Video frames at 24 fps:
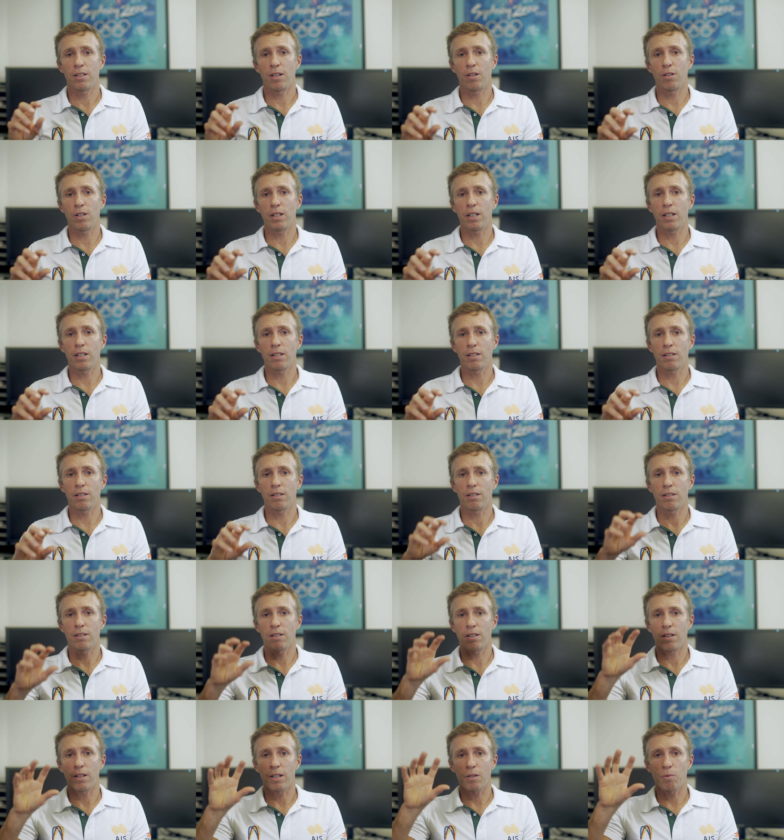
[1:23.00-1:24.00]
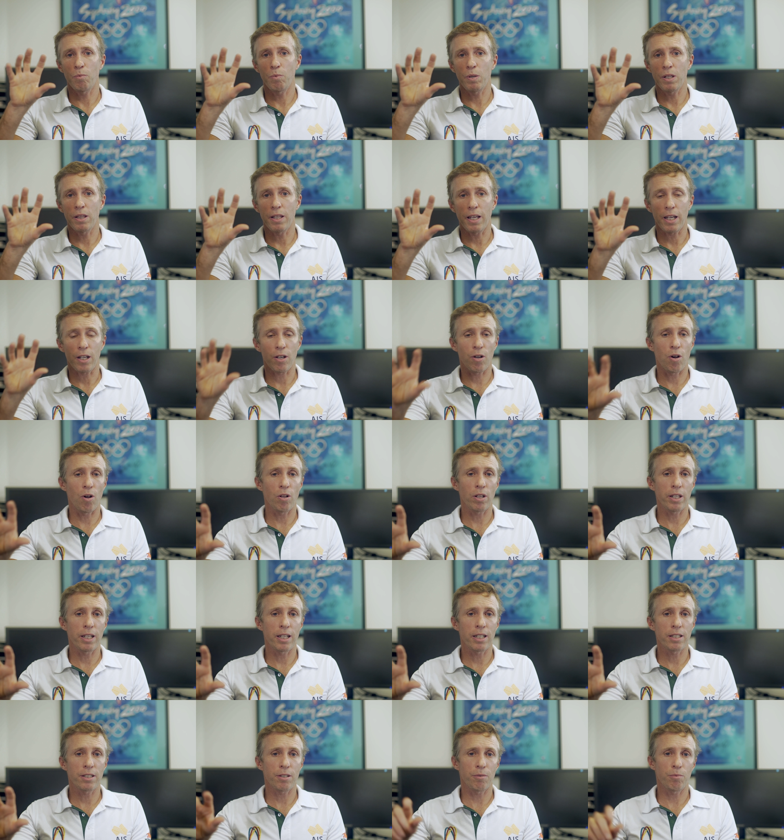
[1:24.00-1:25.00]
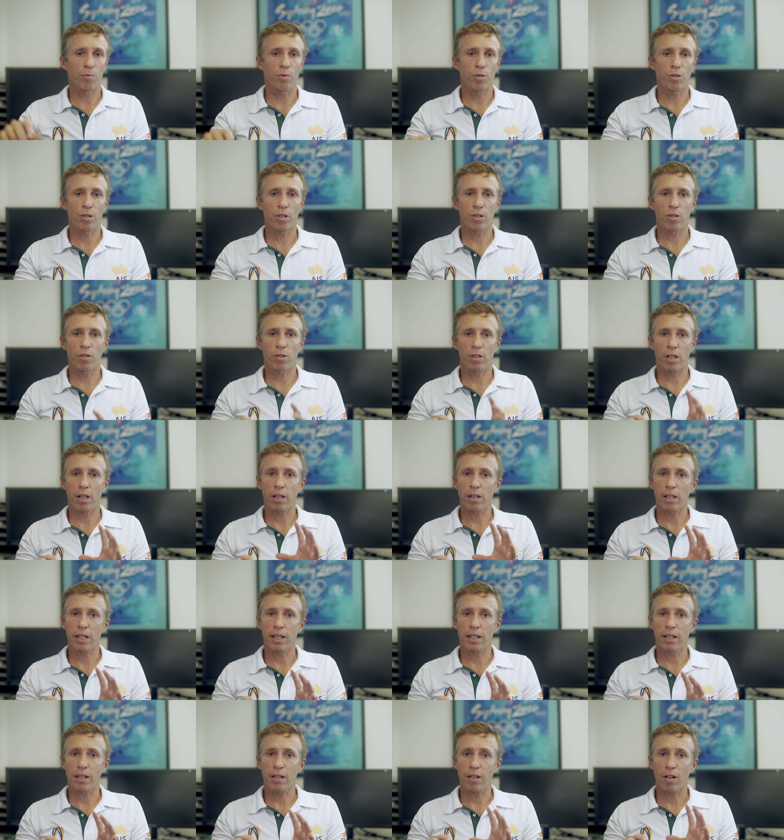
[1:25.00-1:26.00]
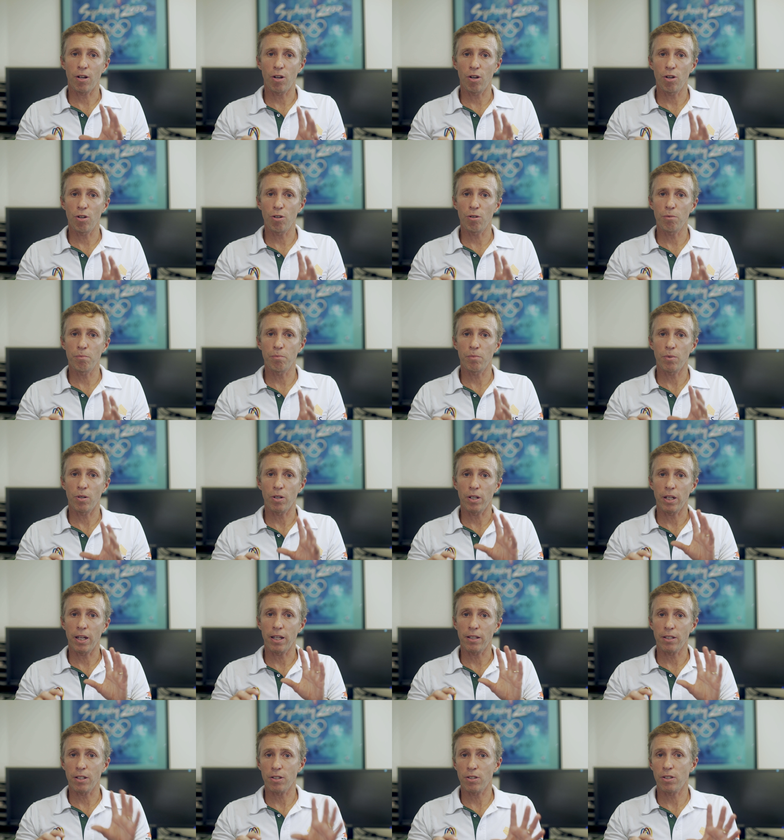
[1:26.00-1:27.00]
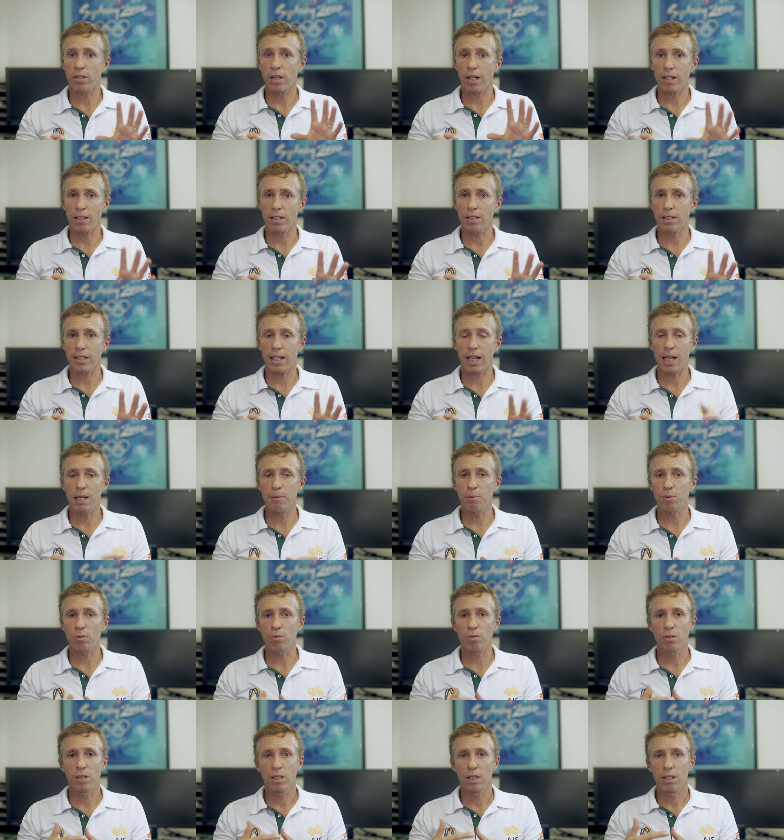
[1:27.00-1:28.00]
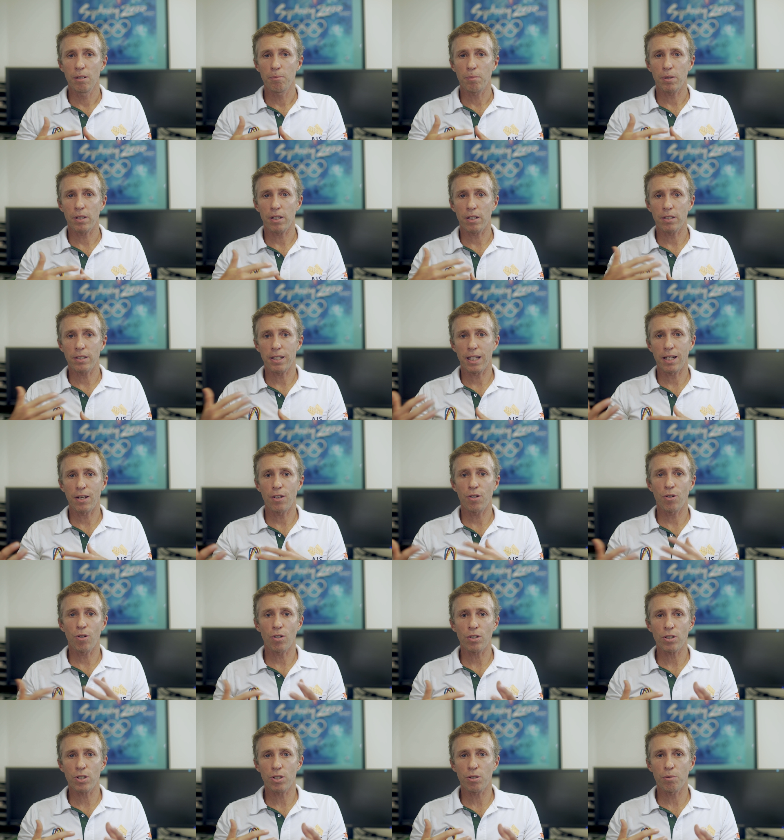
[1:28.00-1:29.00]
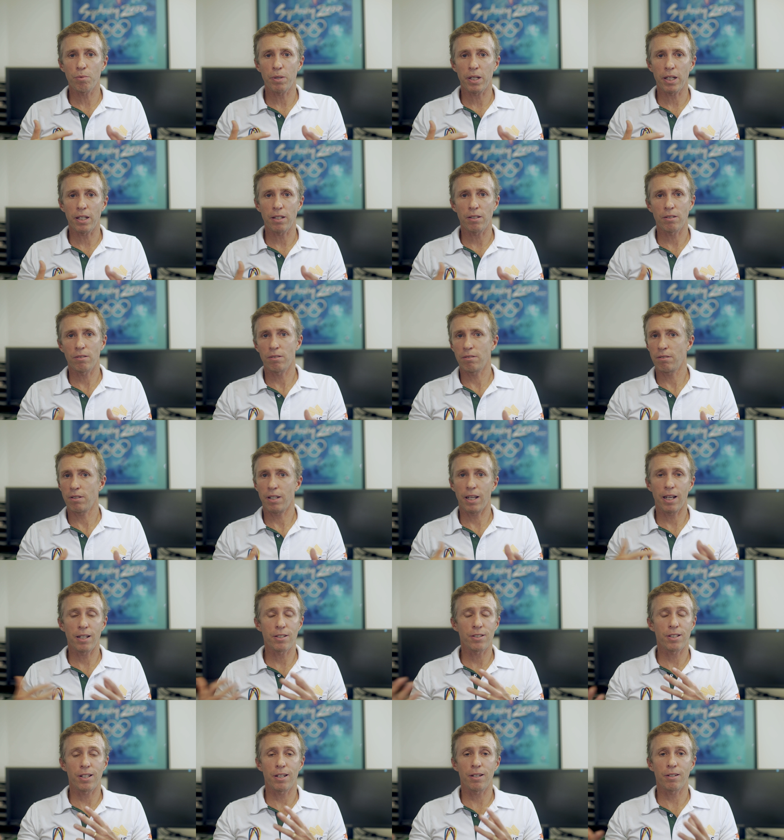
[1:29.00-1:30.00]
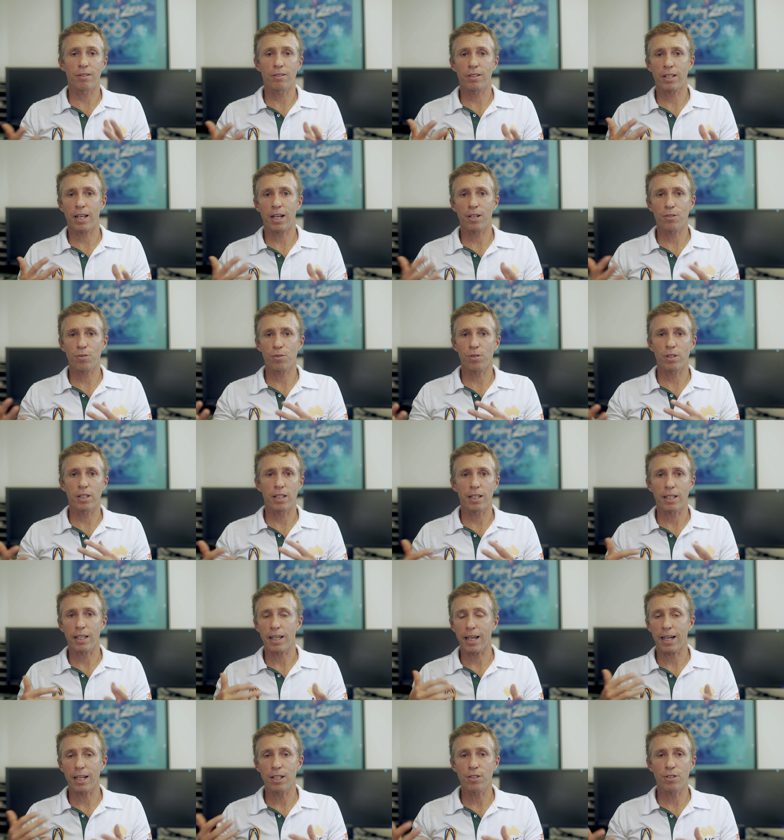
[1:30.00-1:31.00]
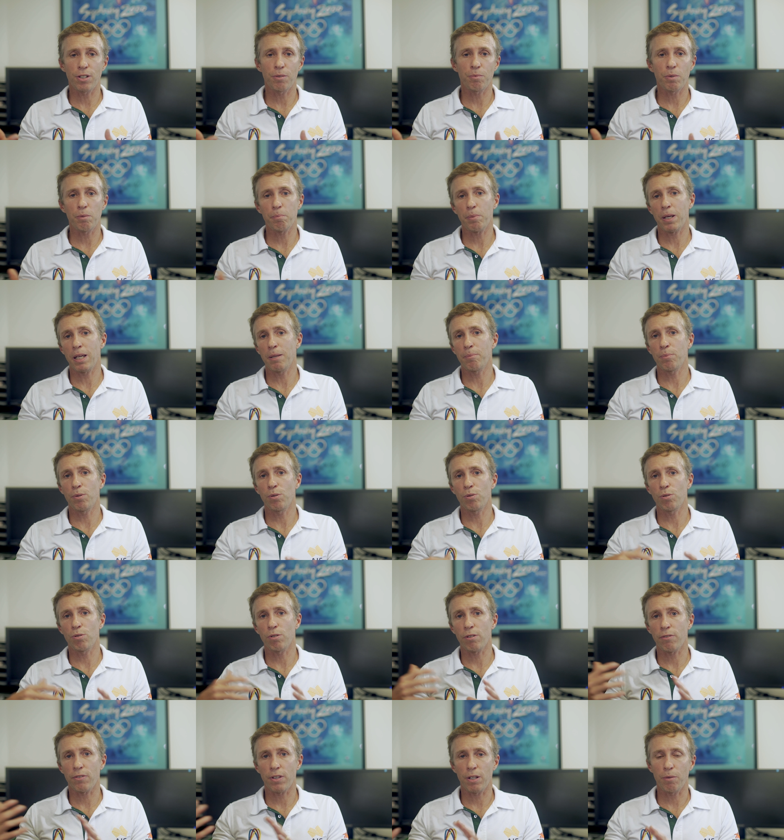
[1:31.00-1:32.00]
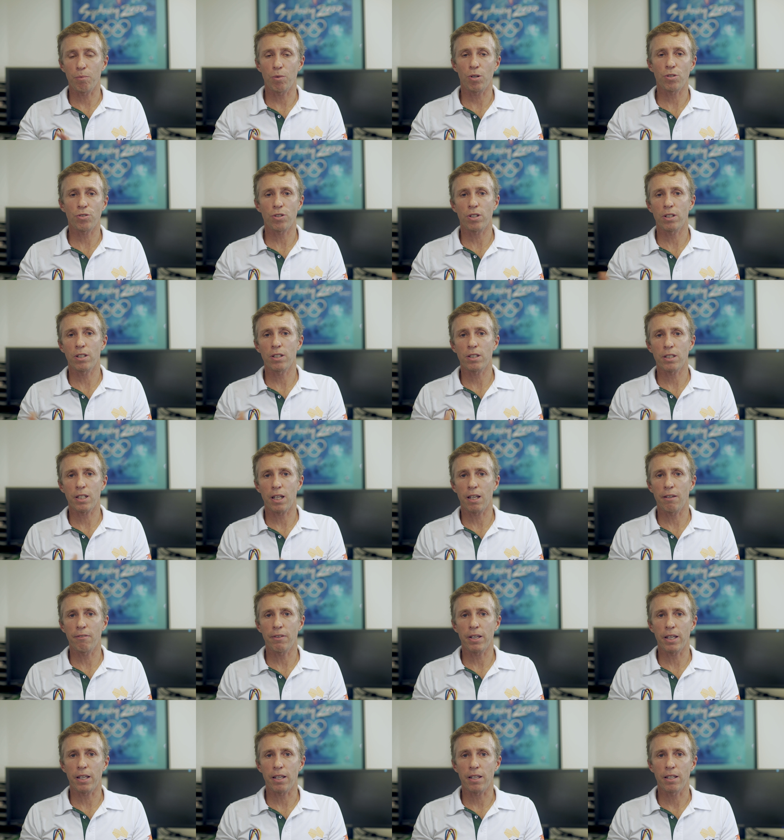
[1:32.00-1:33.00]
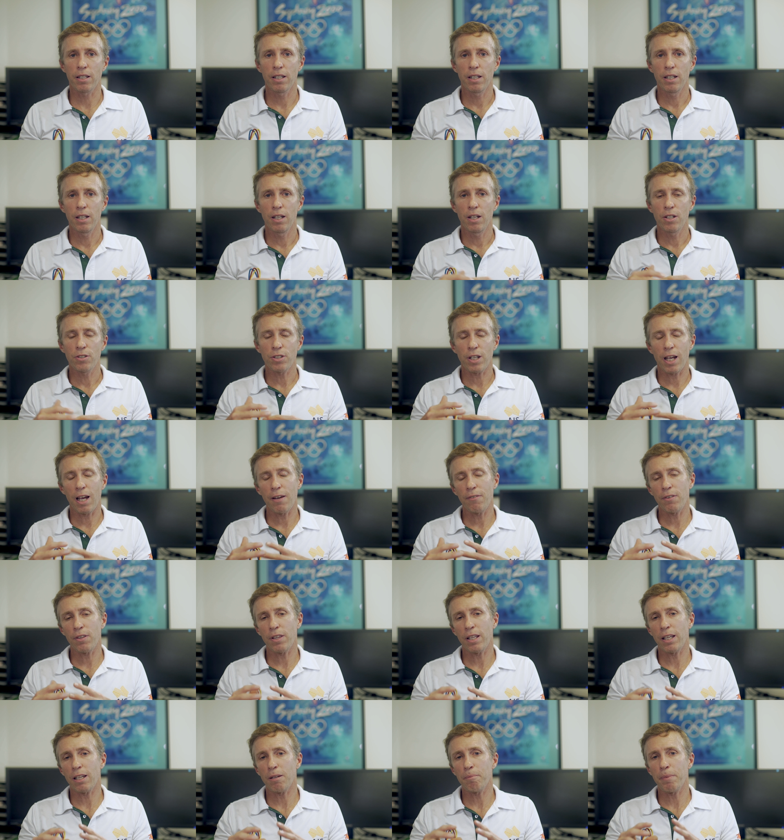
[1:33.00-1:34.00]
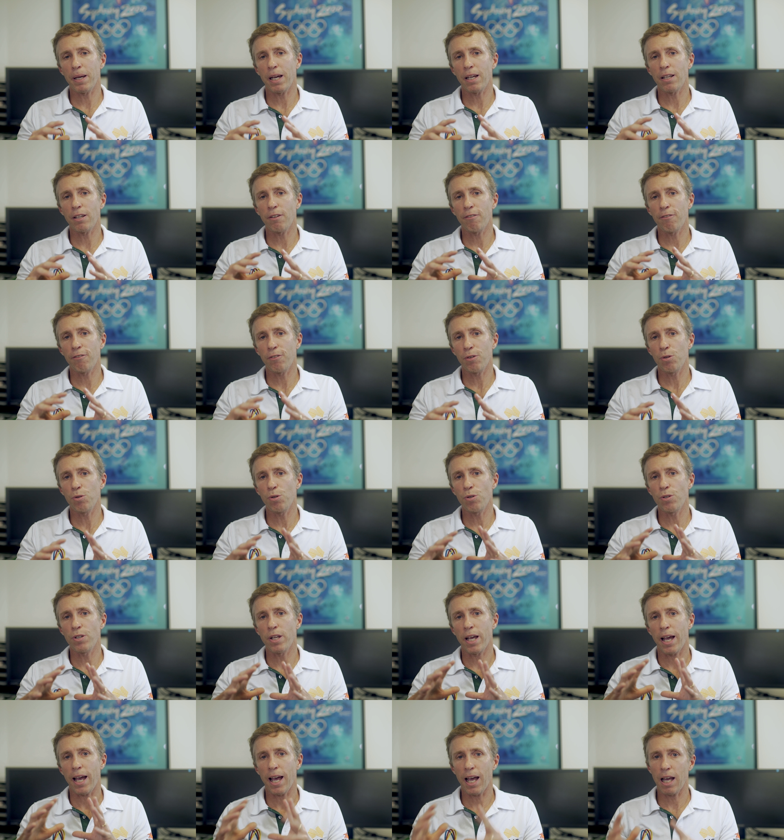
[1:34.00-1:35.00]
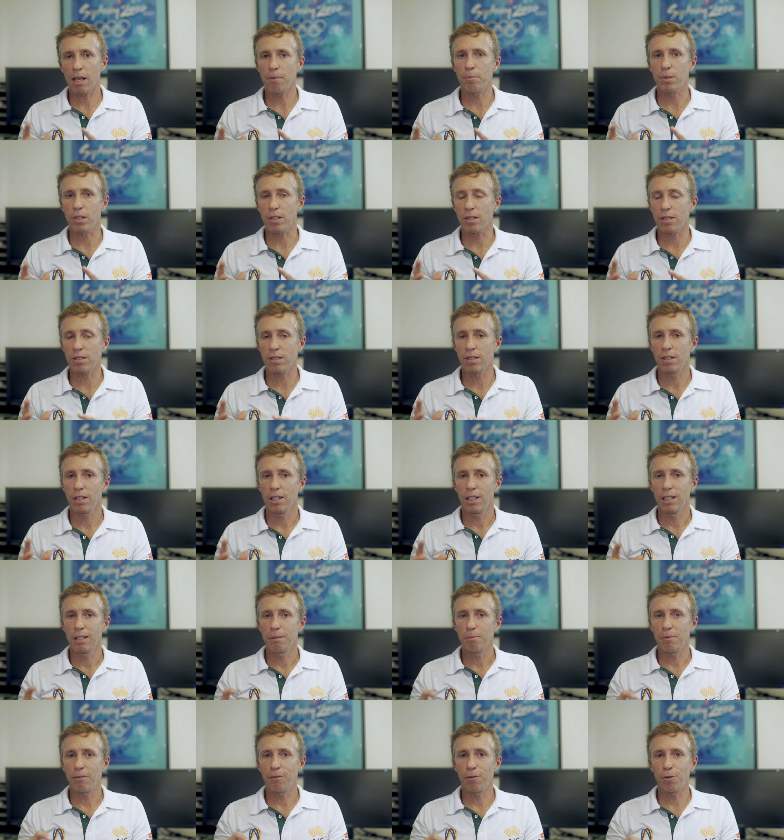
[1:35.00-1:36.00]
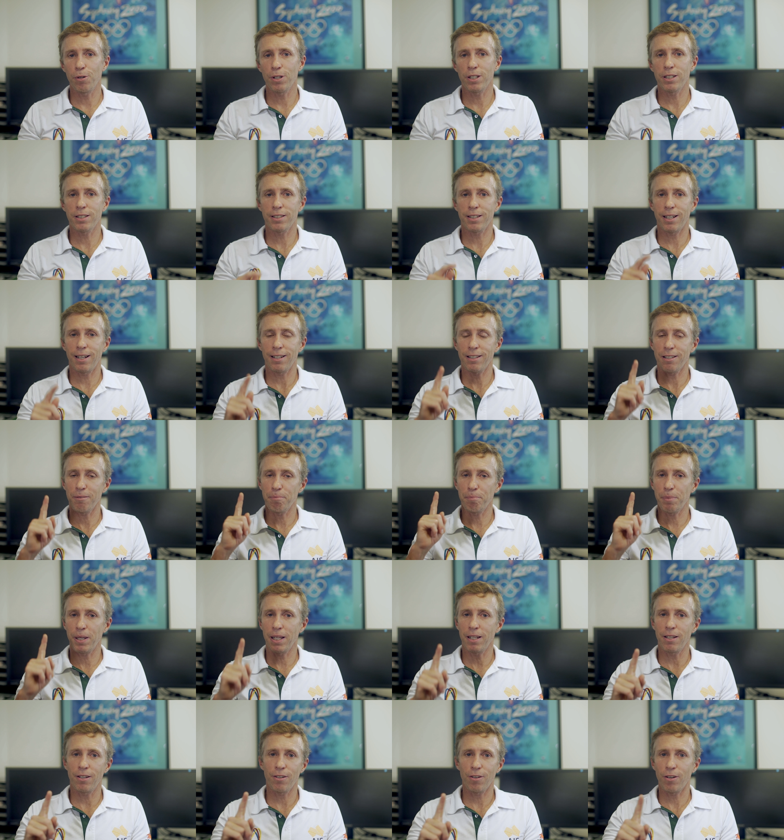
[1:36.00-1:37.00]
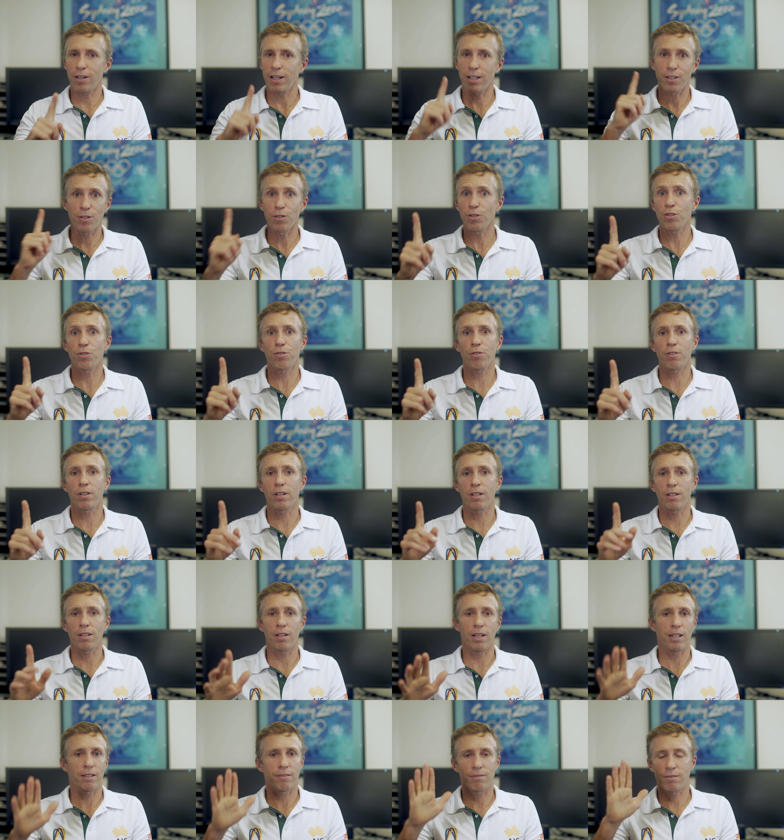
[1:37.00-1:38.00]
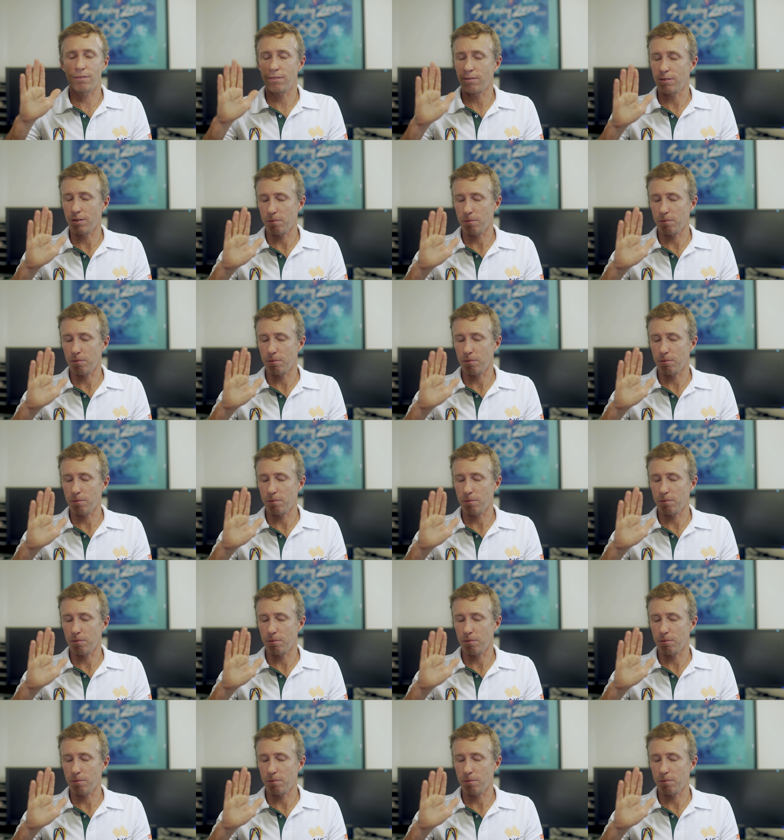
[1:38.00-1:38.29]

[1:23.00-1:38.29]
they'll eat like with their colleagues at work or they'll eat at home at the at the table, but they tend not to eat as they're casually engaging with people or if they're watching the TV. So have a think about your food habits before you start to pin it on a nutrient like